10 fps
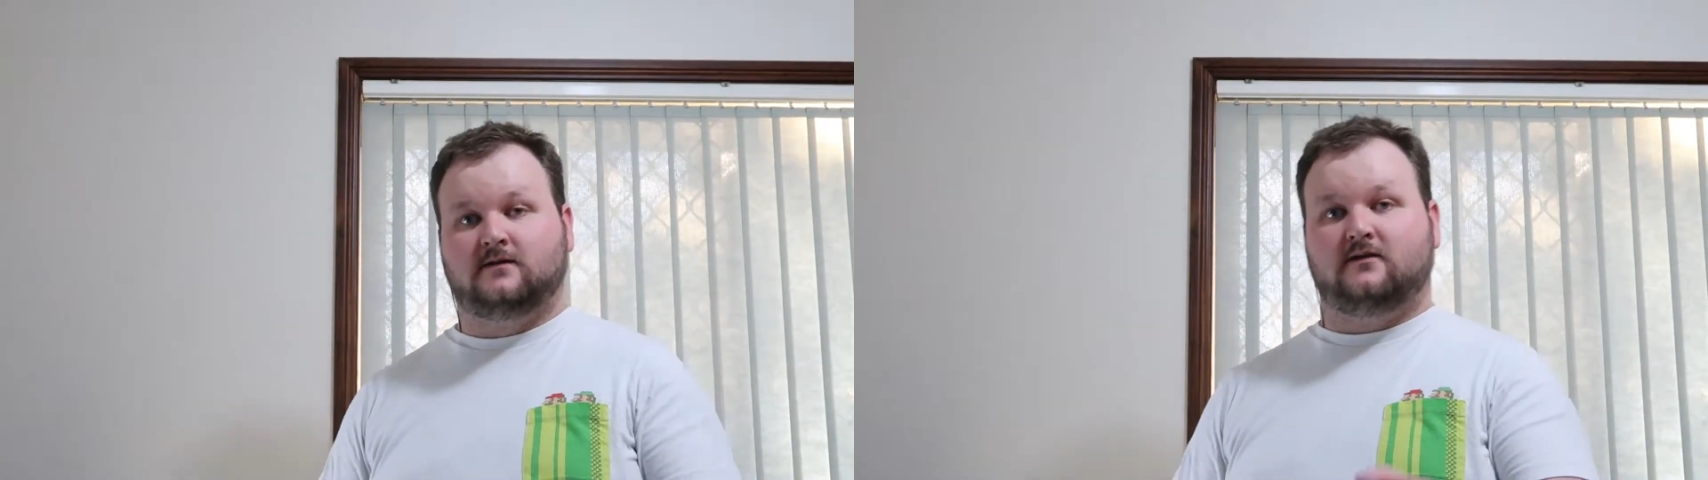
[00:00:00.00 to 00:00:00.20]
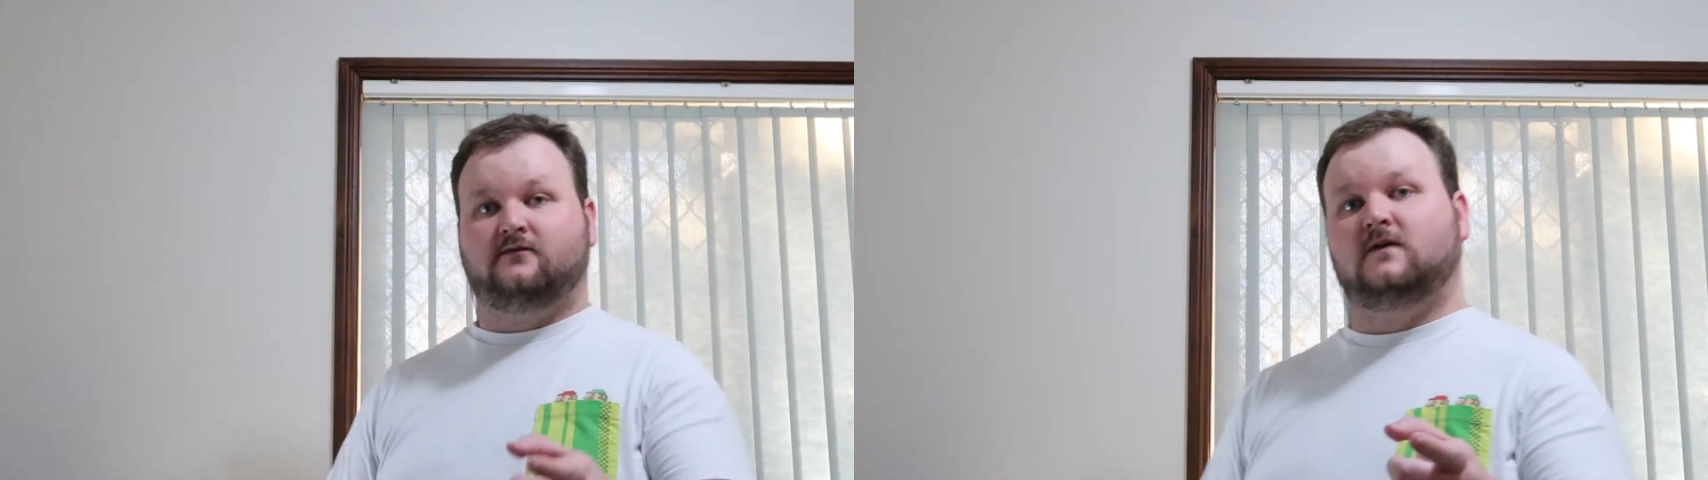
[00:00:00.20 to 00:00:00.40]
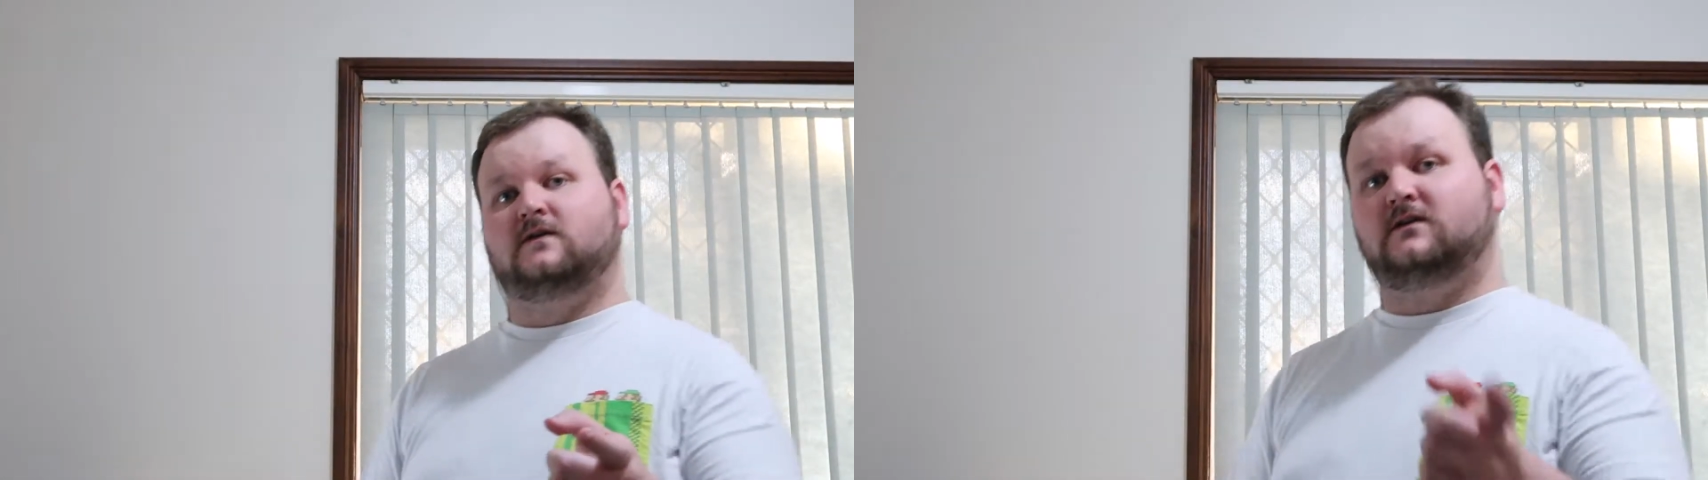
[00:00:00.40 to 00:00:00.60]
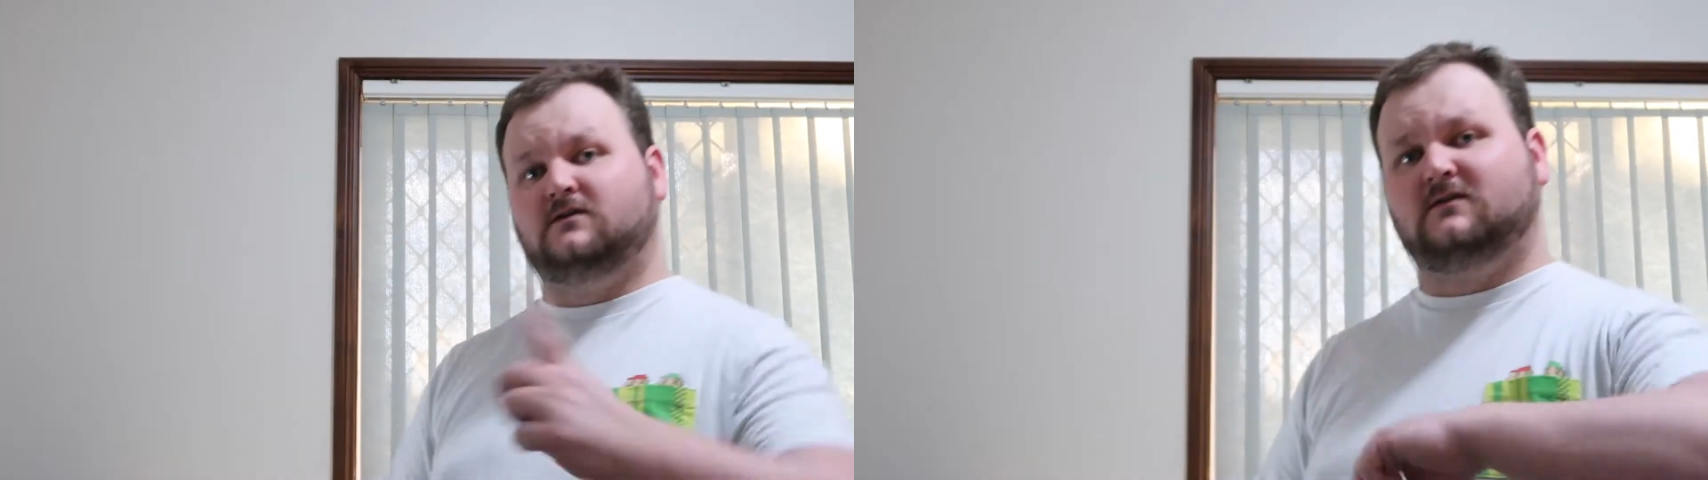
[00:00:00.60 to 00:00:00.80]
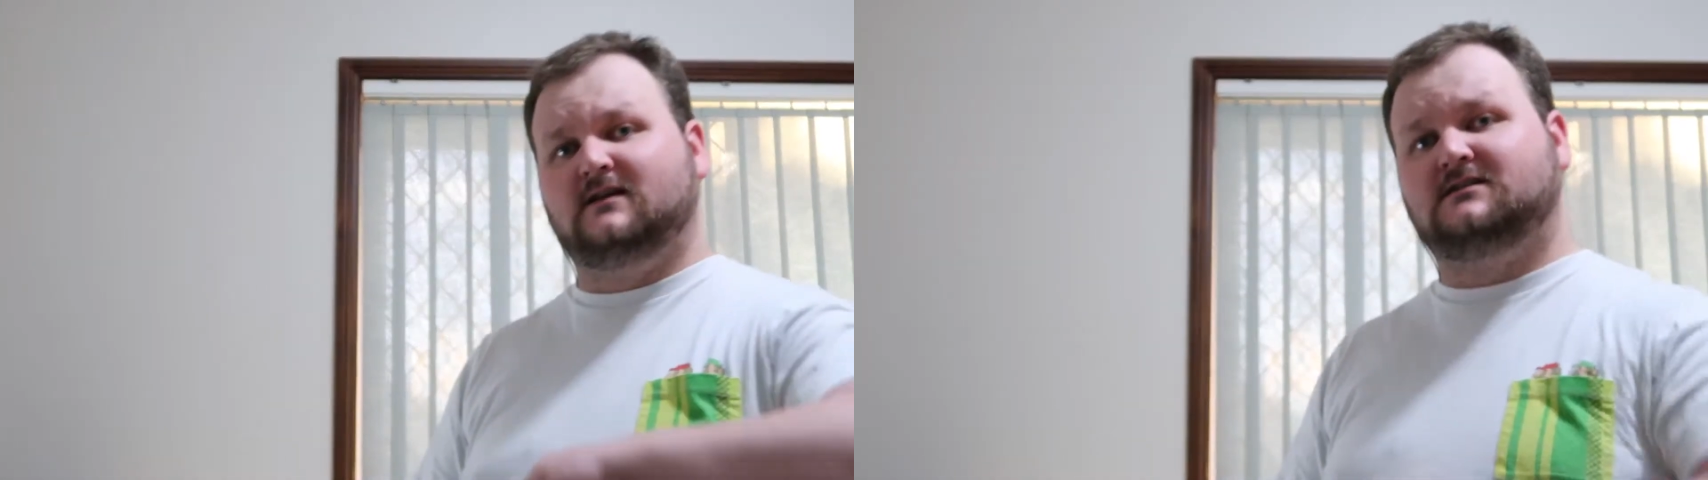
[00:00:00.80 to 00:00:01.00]
without further
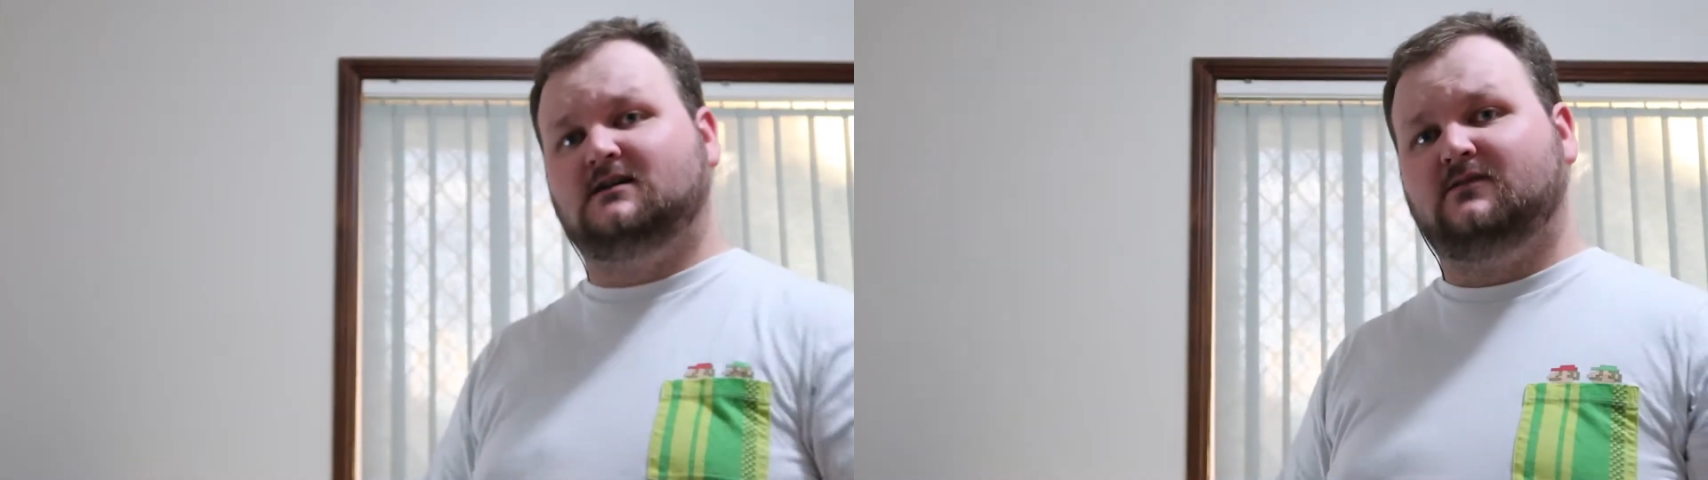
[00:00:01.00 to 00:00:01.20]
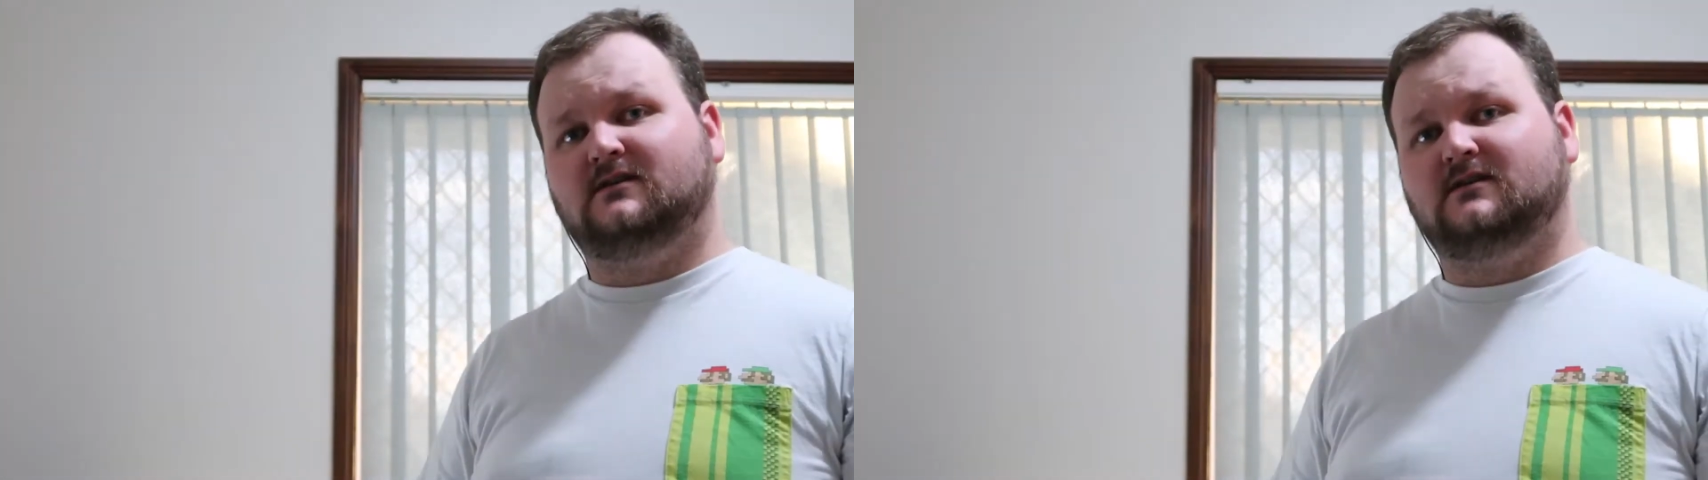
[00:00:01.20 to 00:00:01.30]
ado, let's jump